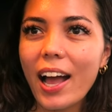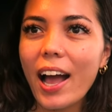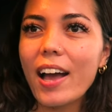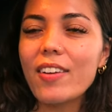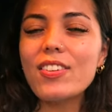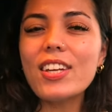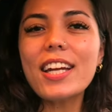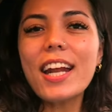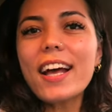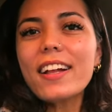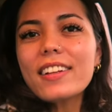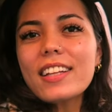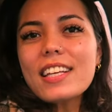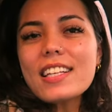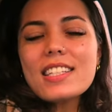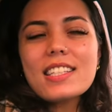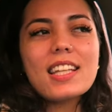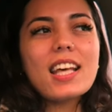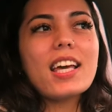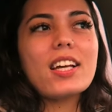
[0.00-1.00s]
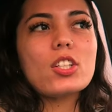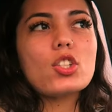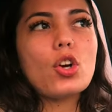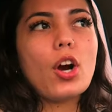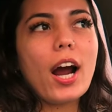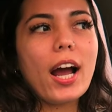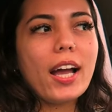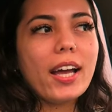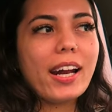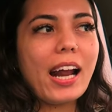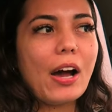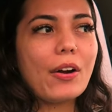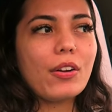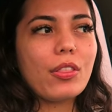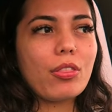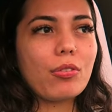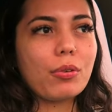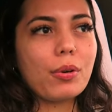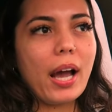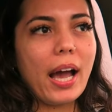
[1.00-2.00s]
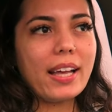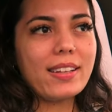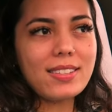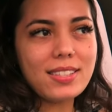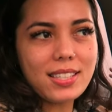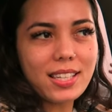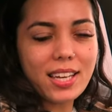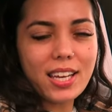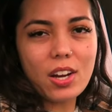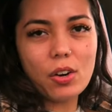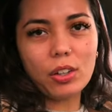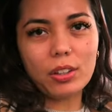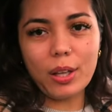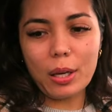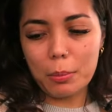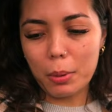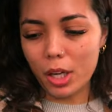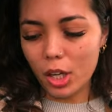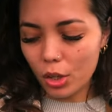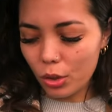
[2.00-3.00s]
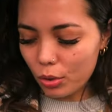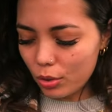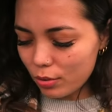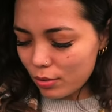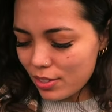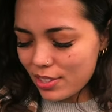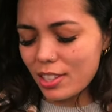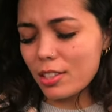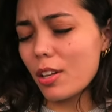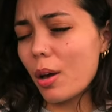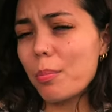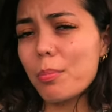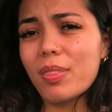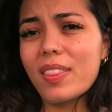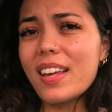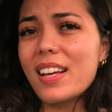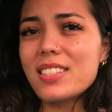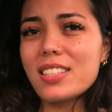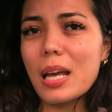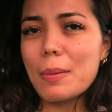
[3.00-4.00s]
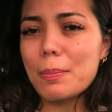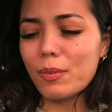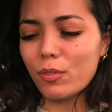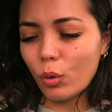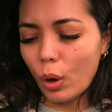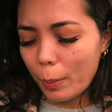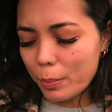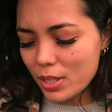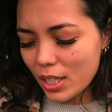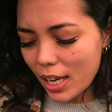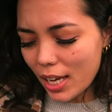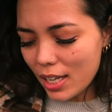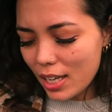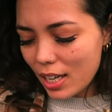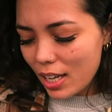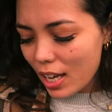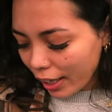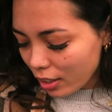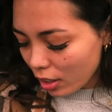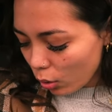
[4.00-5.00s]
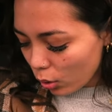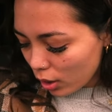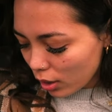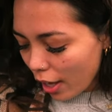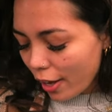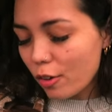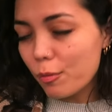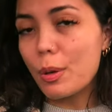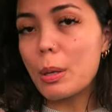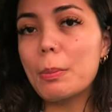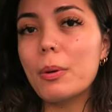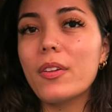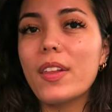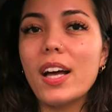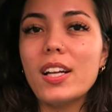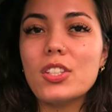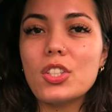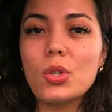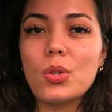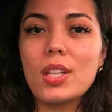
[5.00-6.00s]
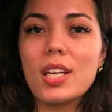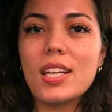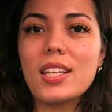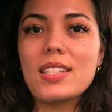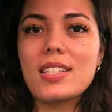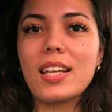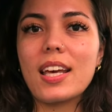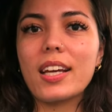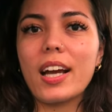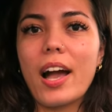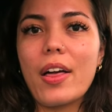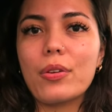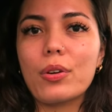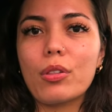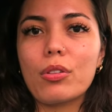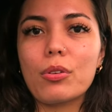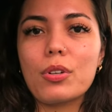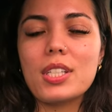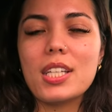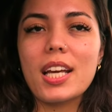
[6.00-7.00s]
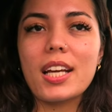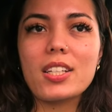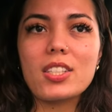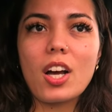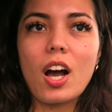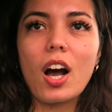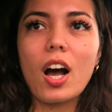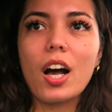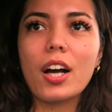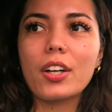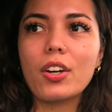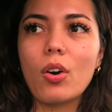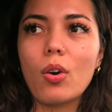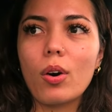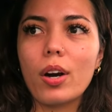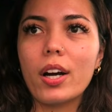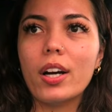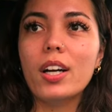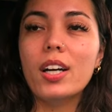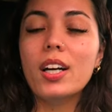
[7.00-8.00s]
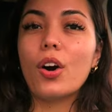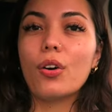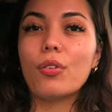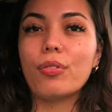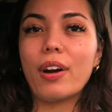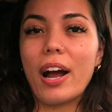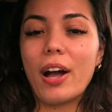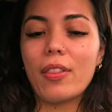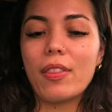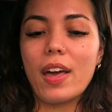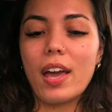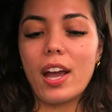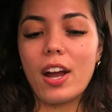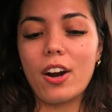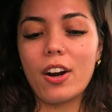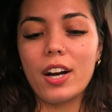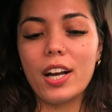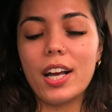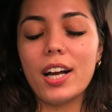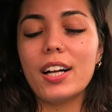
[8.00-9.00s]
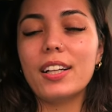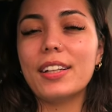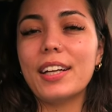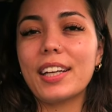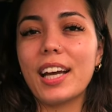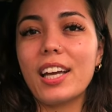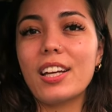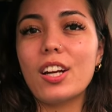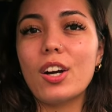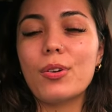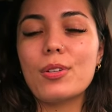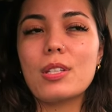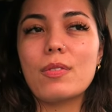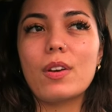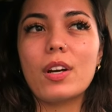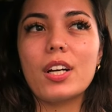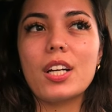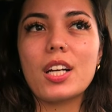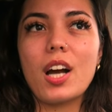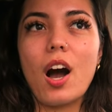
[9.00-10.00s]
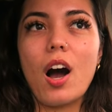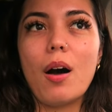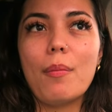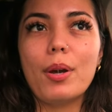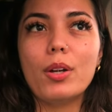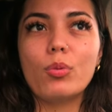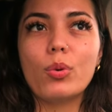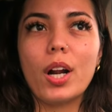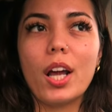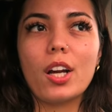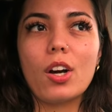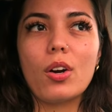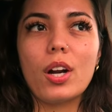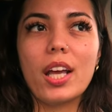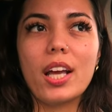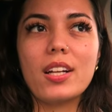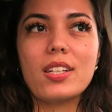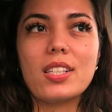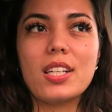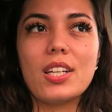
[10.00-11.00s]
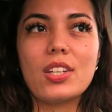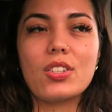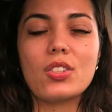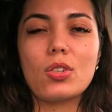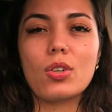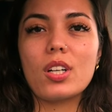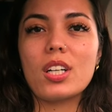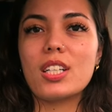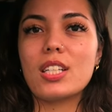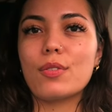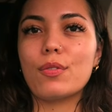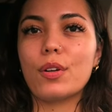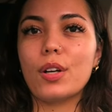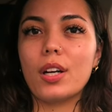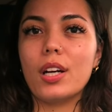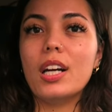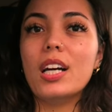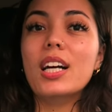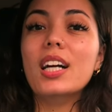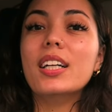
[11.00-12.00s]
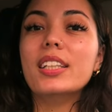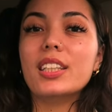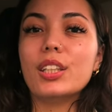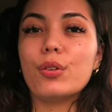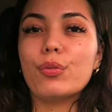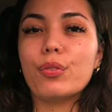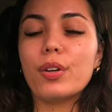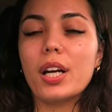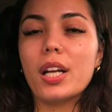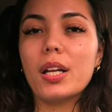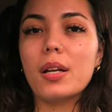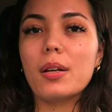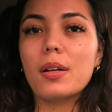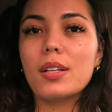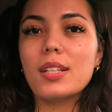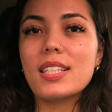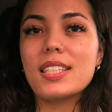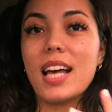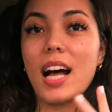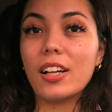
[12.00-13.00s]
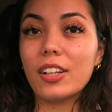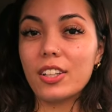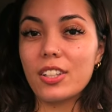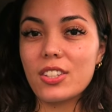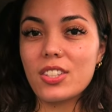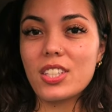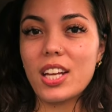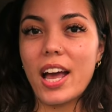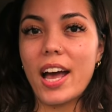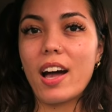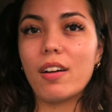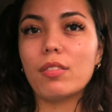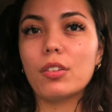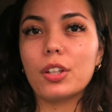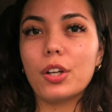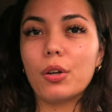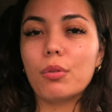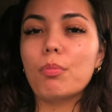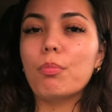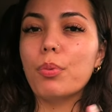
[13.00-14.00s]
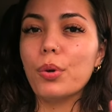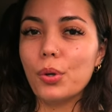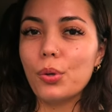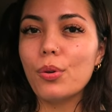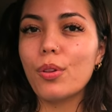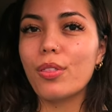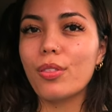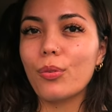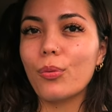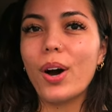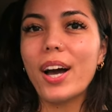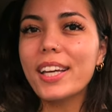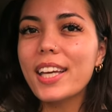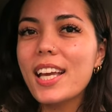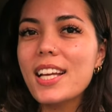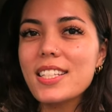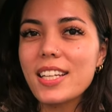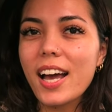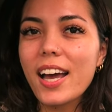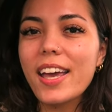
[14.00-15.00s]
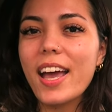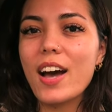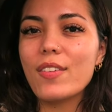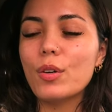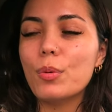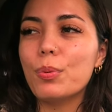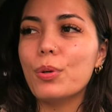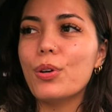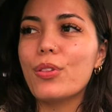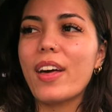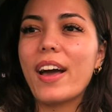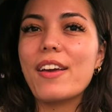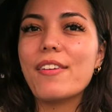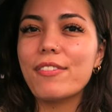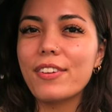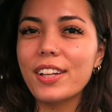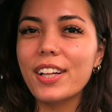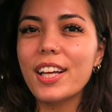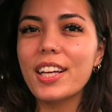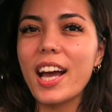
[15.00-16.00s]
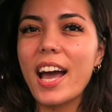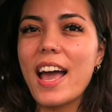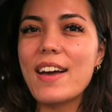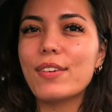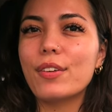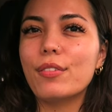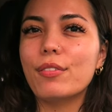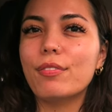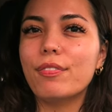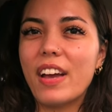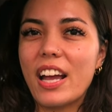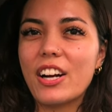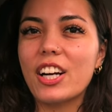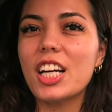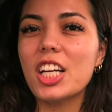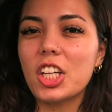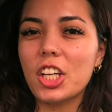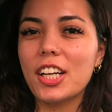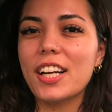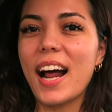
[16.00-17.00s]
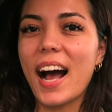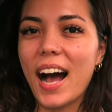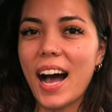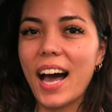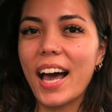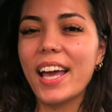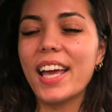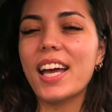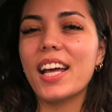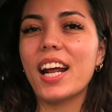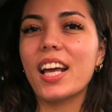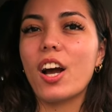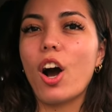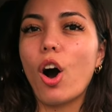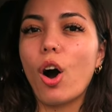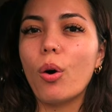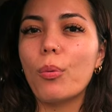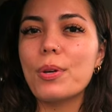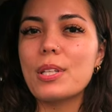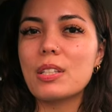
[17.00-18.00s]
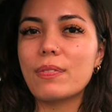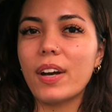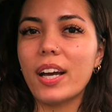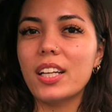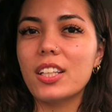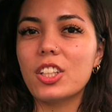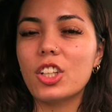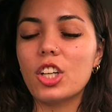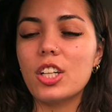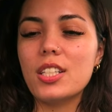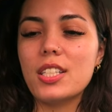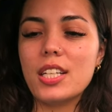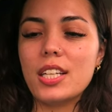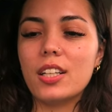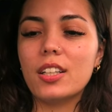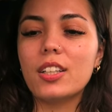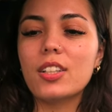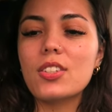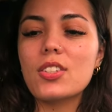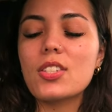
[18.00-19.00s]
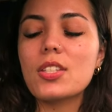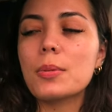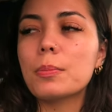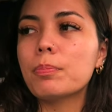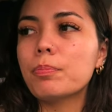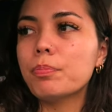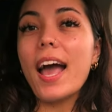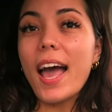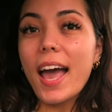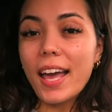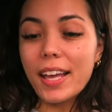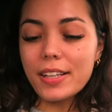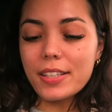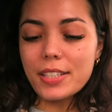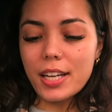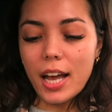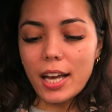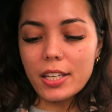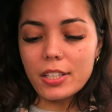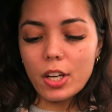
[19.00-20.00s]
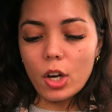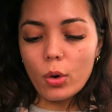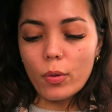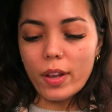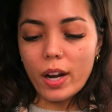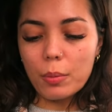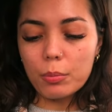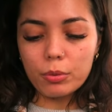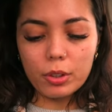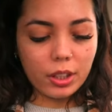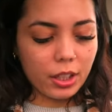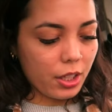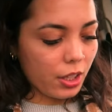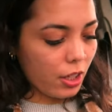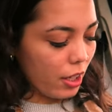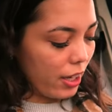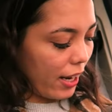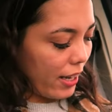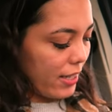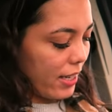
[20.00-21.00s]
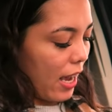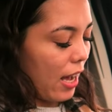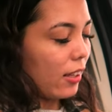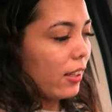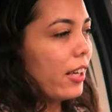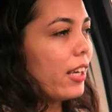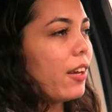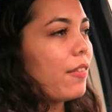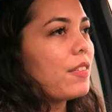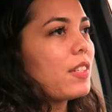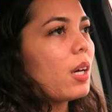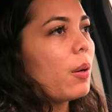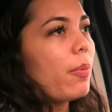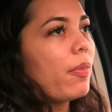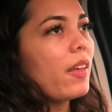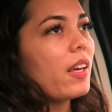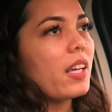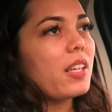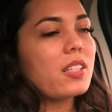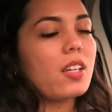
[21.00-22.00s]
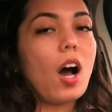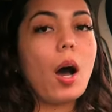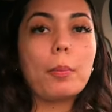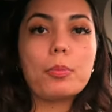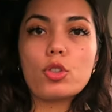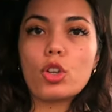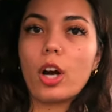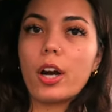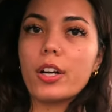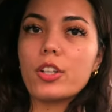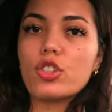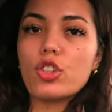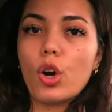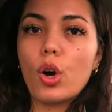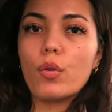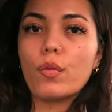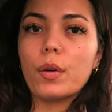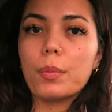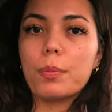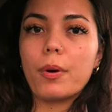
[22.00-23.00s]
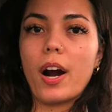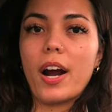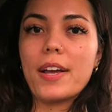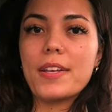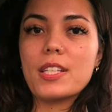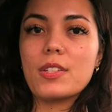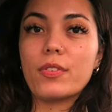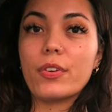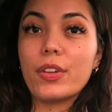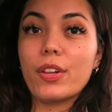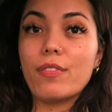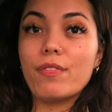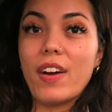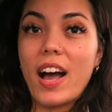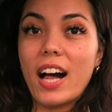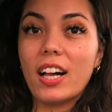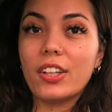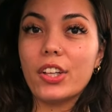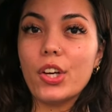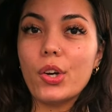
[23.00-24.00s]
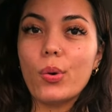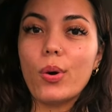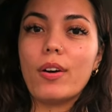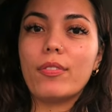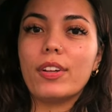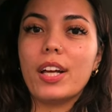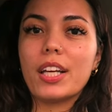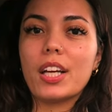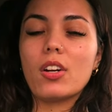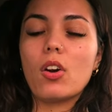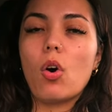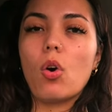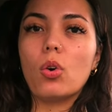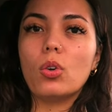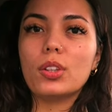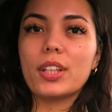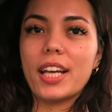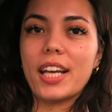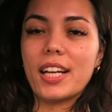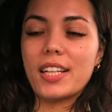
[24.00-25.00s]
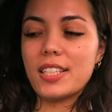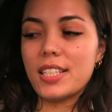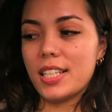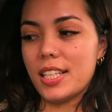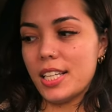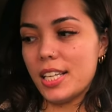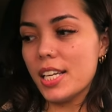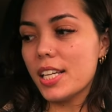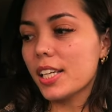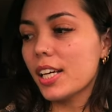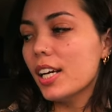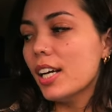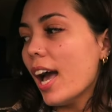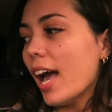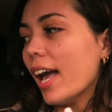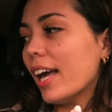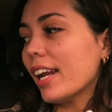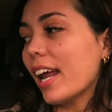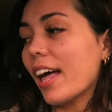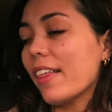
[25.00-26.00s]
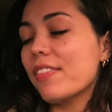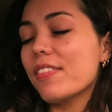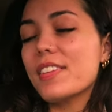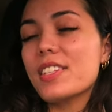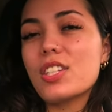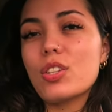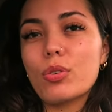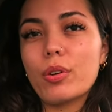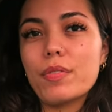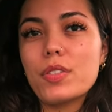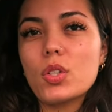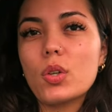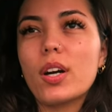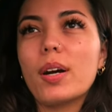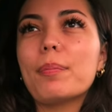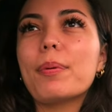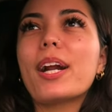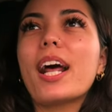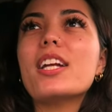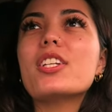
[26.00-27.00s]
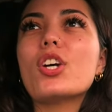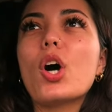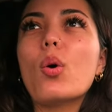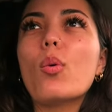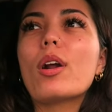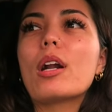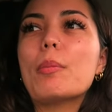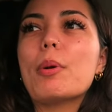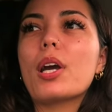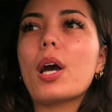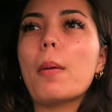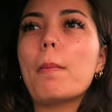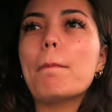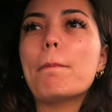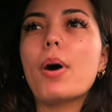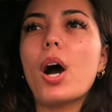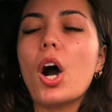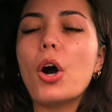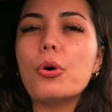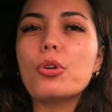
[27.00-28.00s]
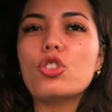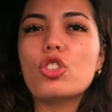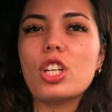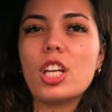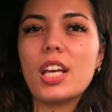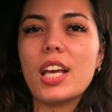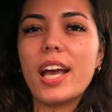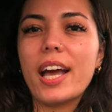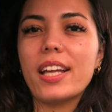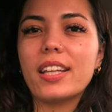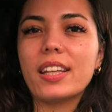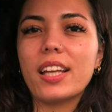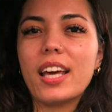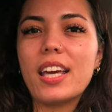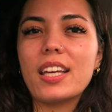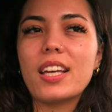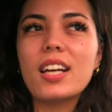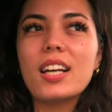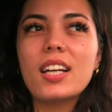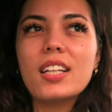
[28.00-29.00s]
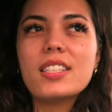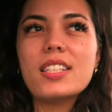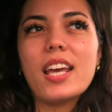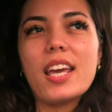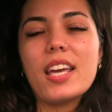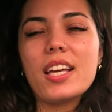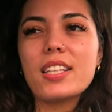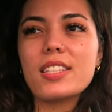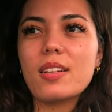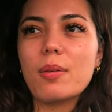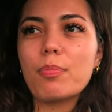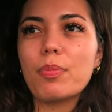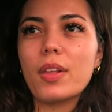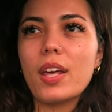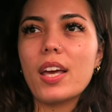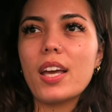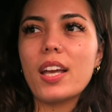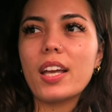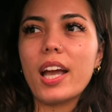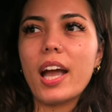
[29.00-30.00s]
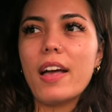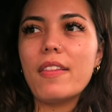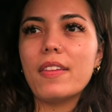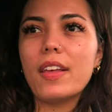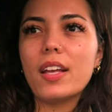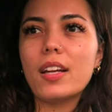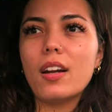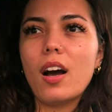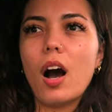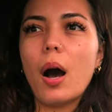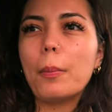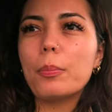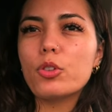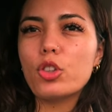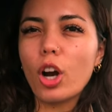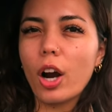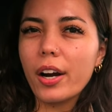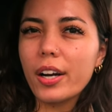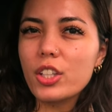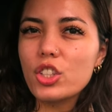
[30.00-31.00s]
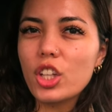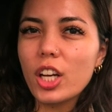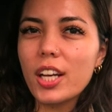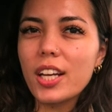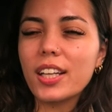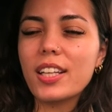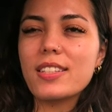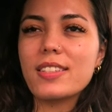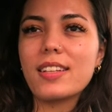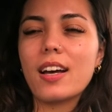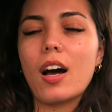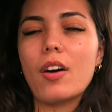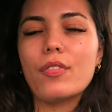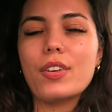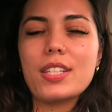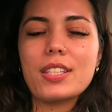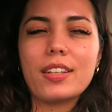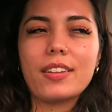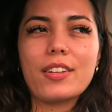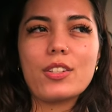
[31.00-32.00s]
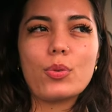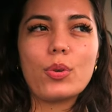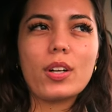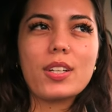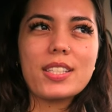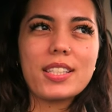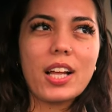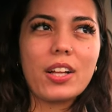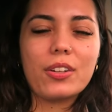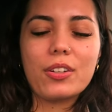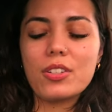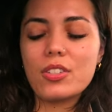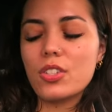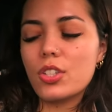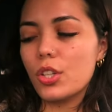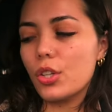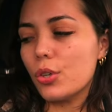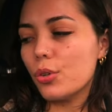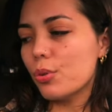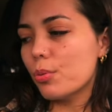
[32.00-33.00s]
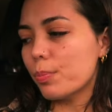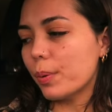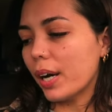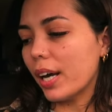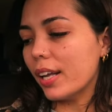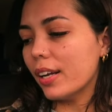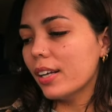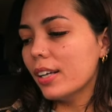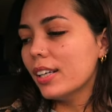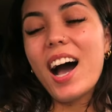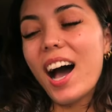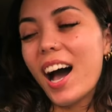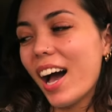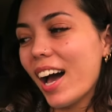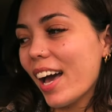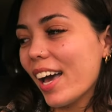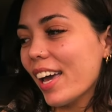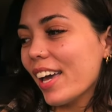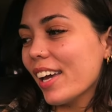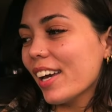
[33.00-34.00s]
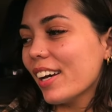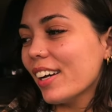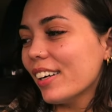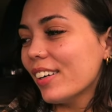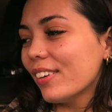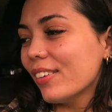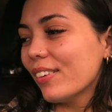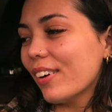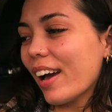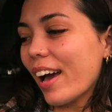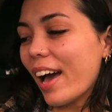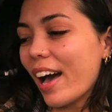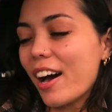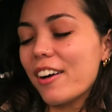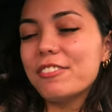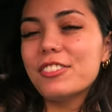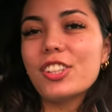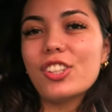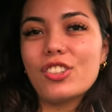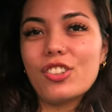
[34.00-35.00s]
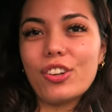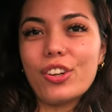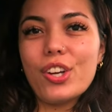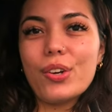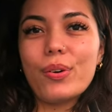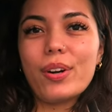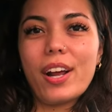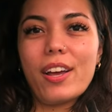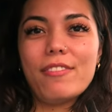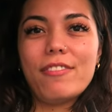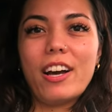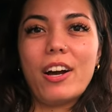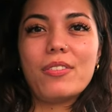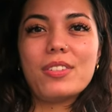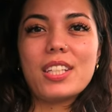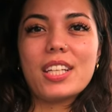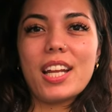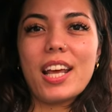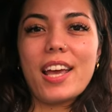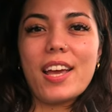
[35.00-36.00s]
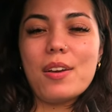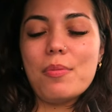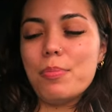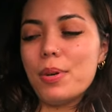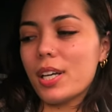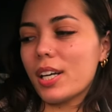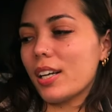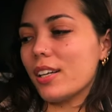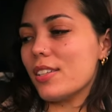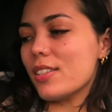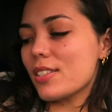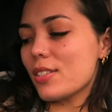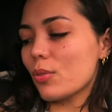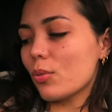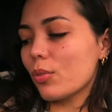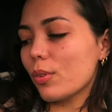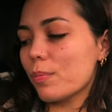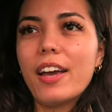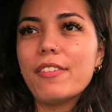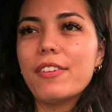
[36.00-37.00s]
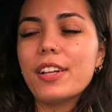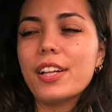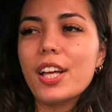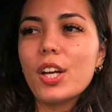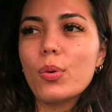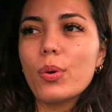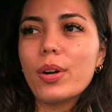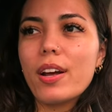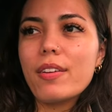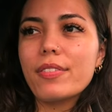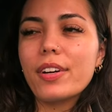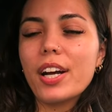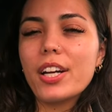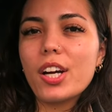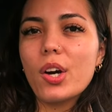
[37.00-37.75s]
I mean, at least like try it out through Etsy or like my own something type of website. I know a lot of people that do this, like either through TikTok or around the area. Like I know it's very common when I go to antique stores for different sellers to have their own booth. Why can't I have a booth? I feel like I have a very good eye and I always find good deals. And I know that I'm really good at telling if something is upcharged, overpriced for the value of like an old antique and at this thrift store, but I don't want to become poachy and like take something and then upcharge it, because obviously that's what sellers do. But I have to show you what I found today, because I feel like whenever I